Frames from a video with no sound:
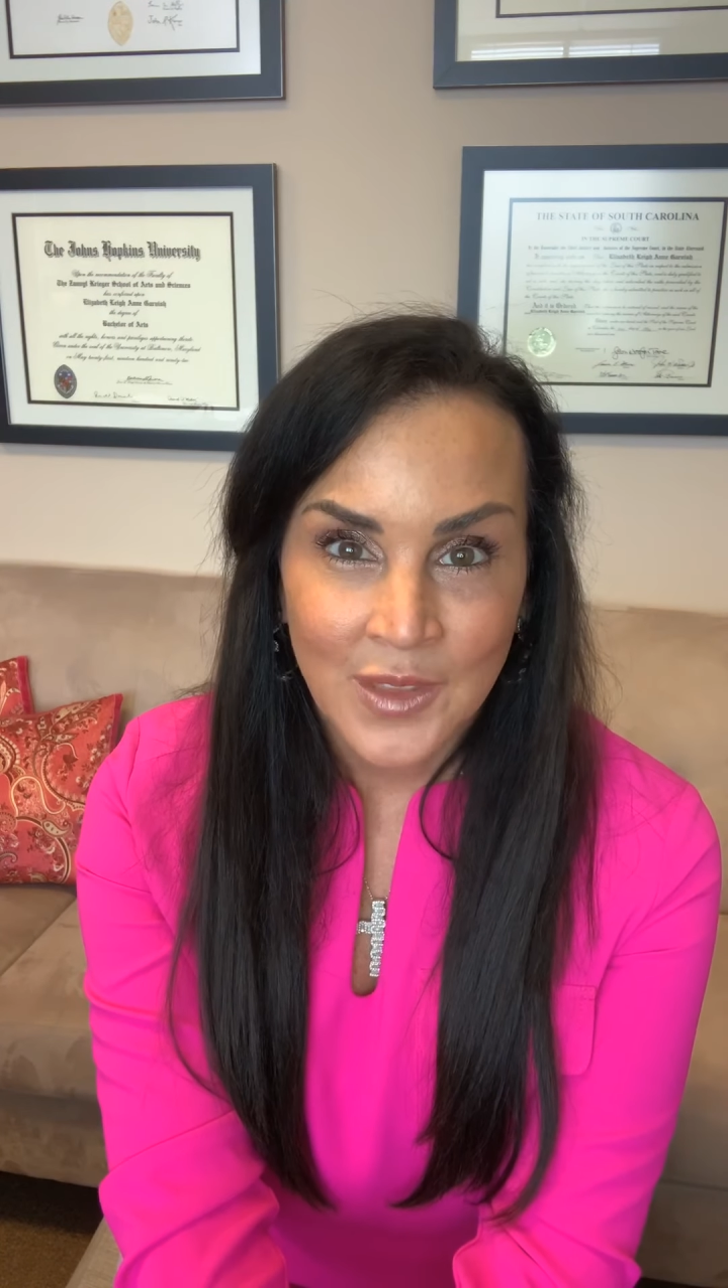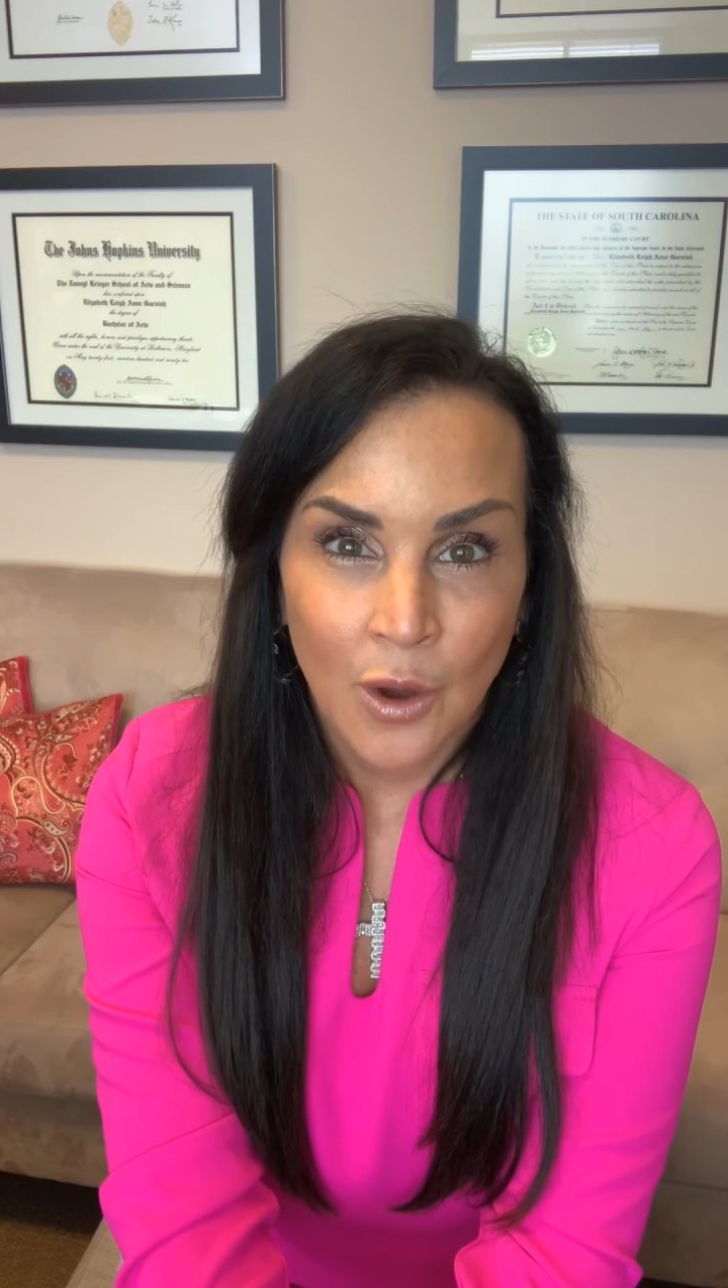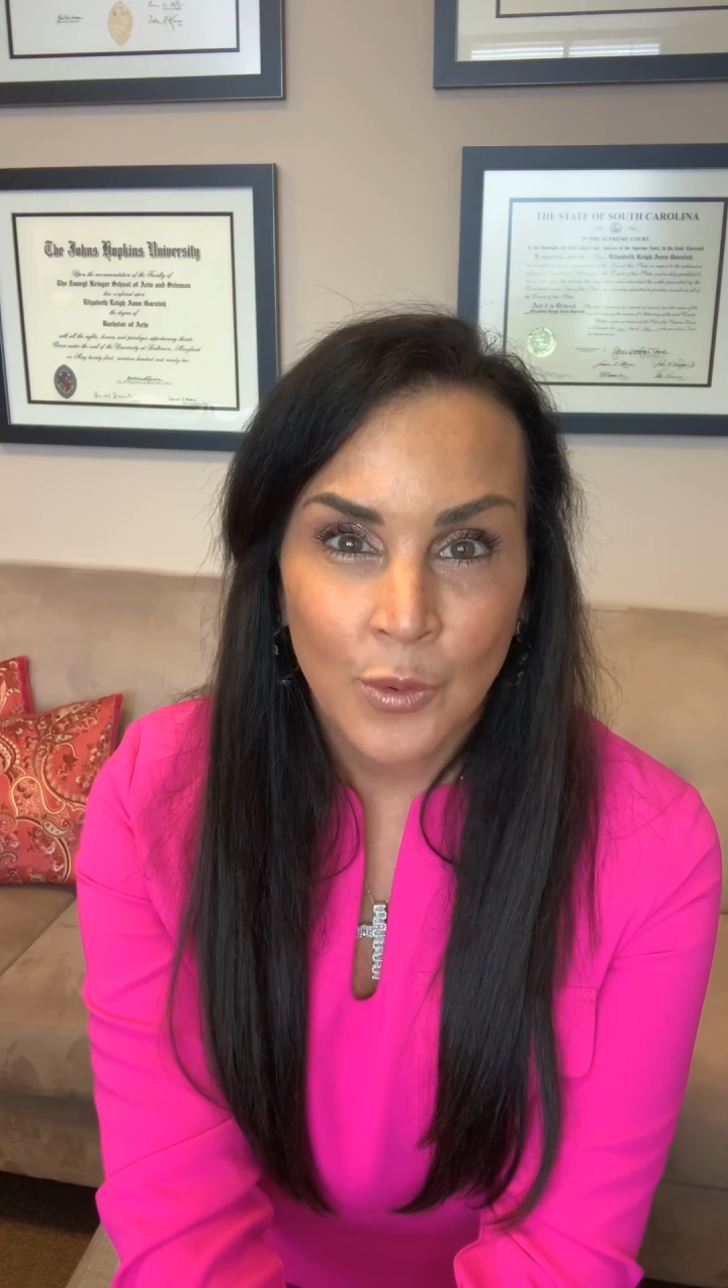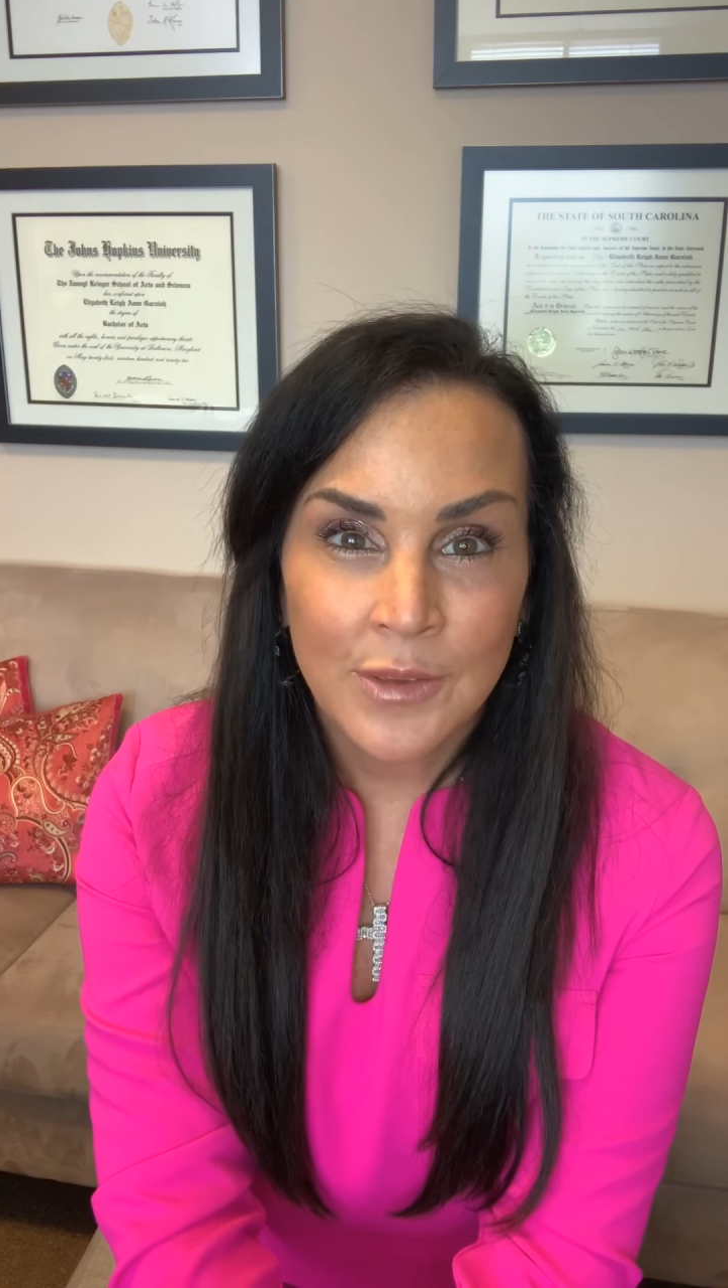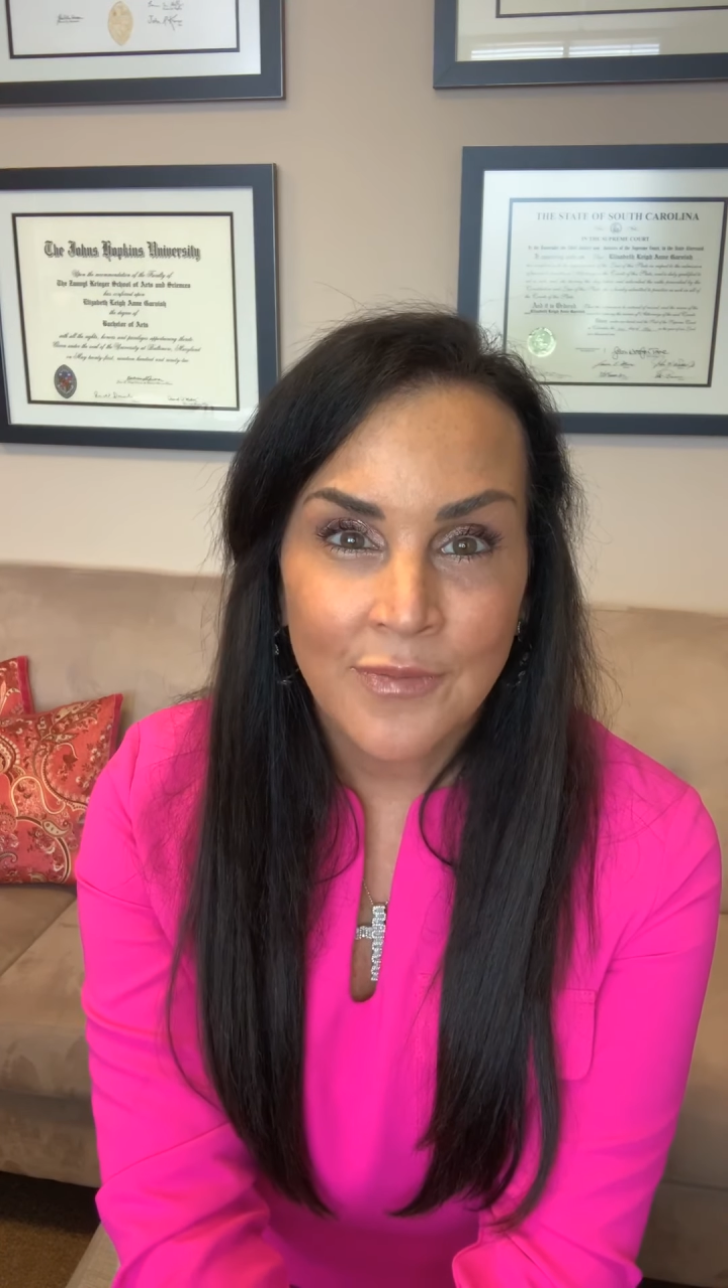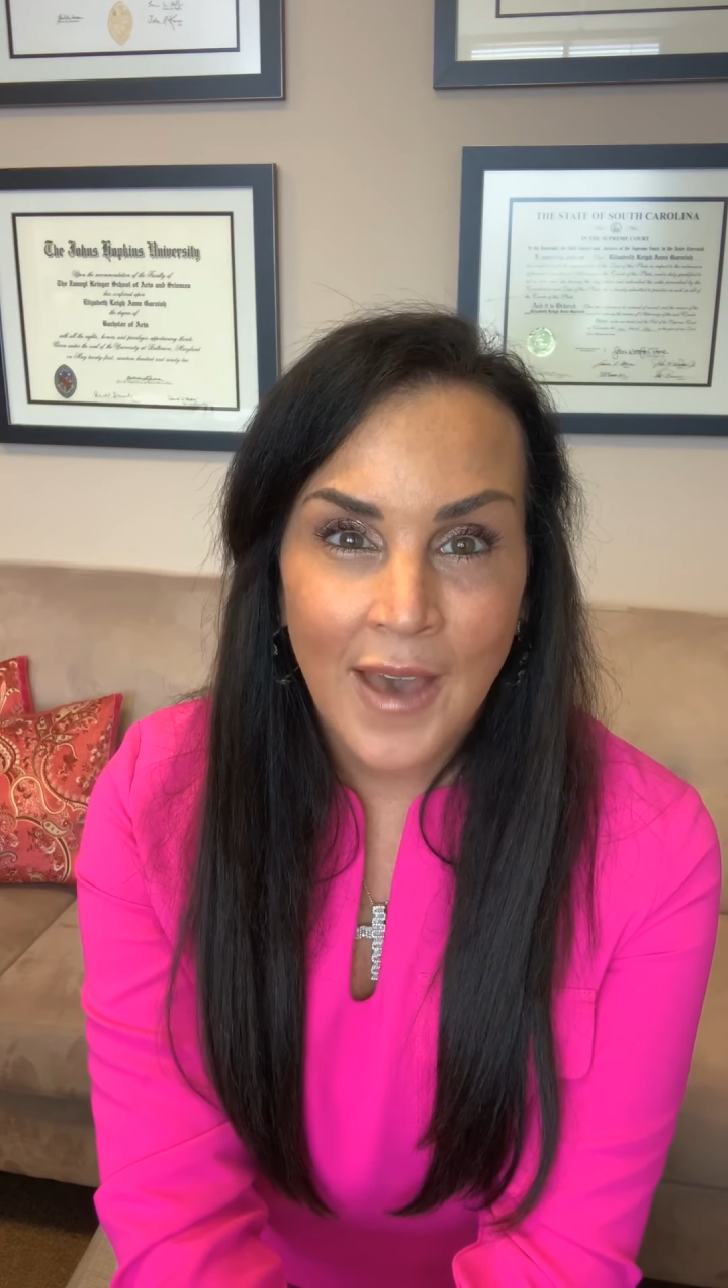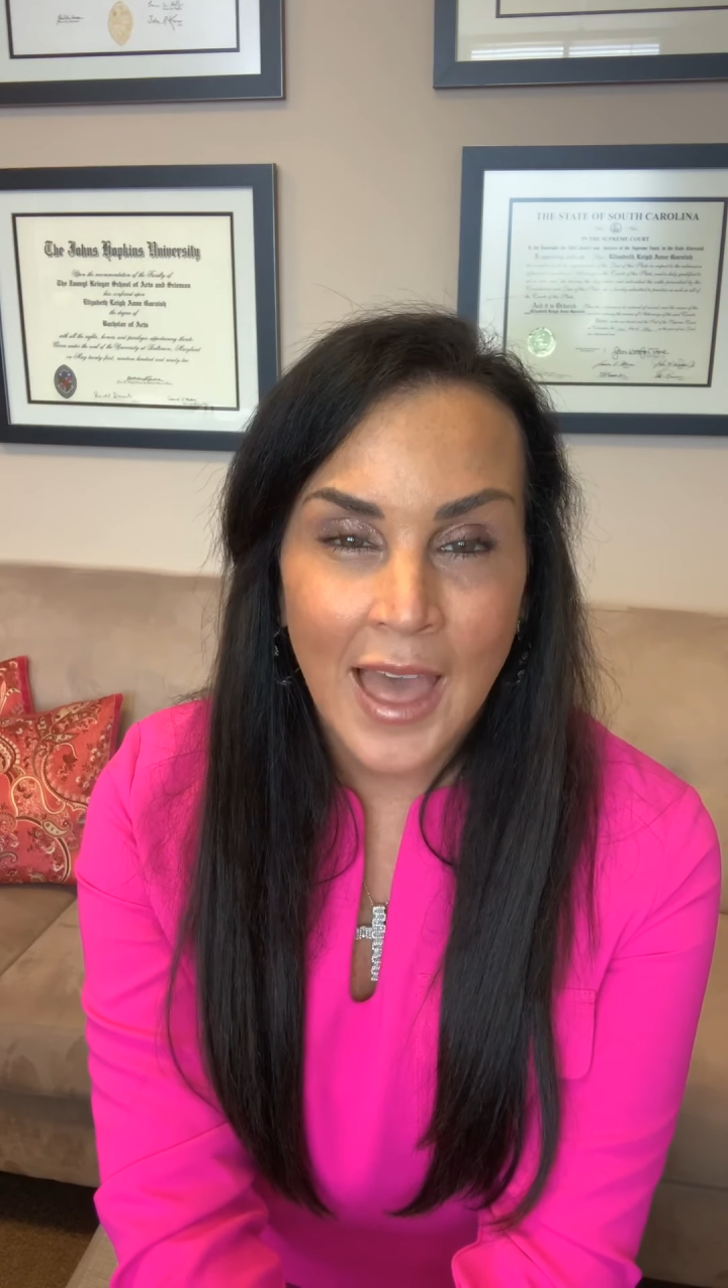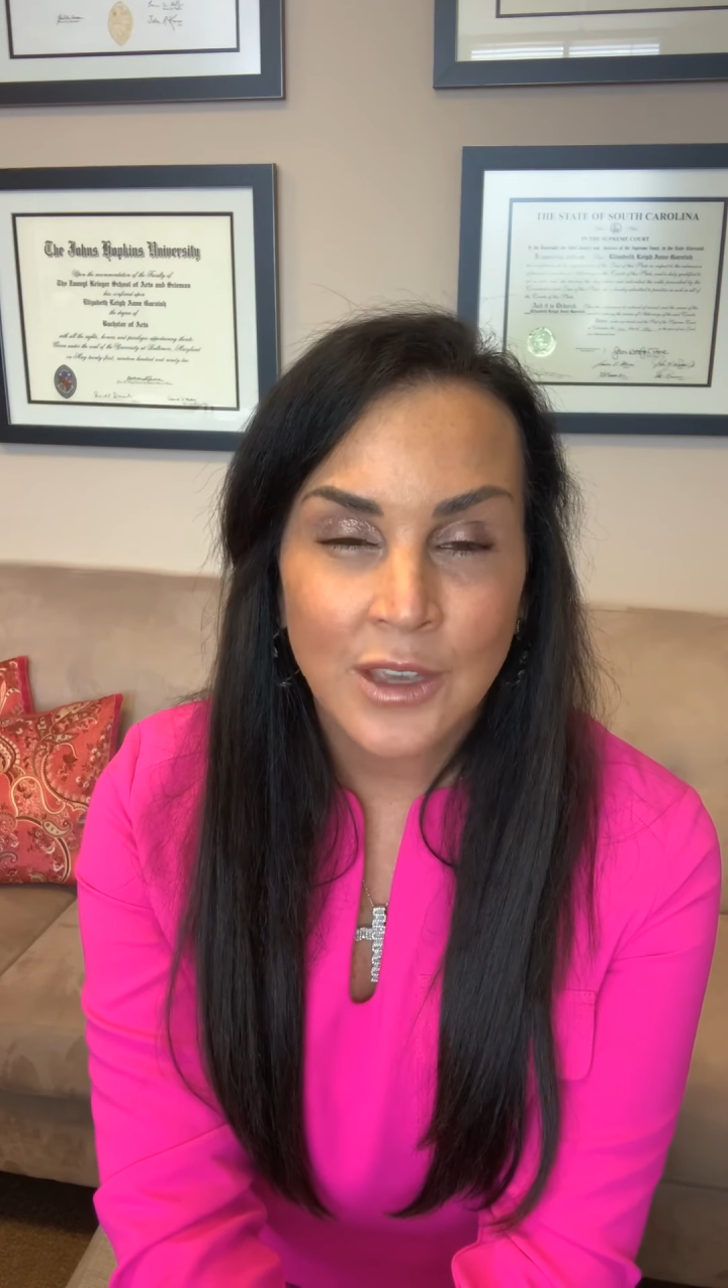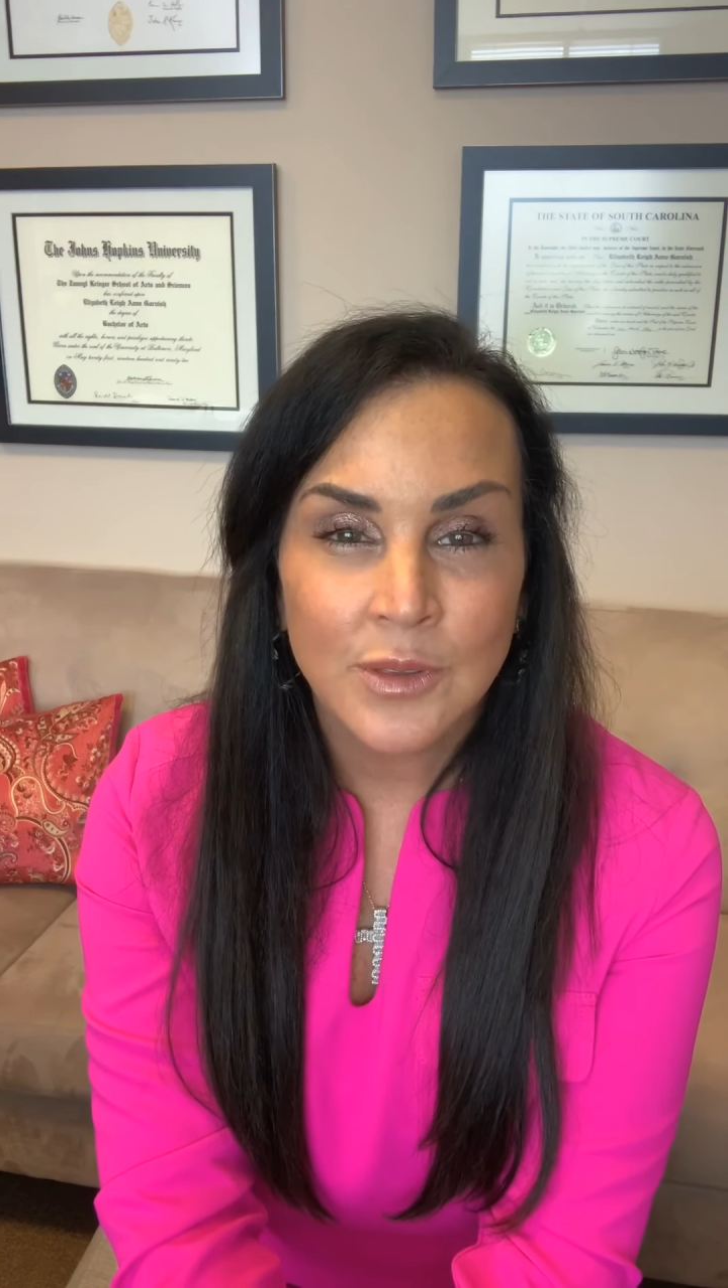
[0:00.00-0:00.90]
We value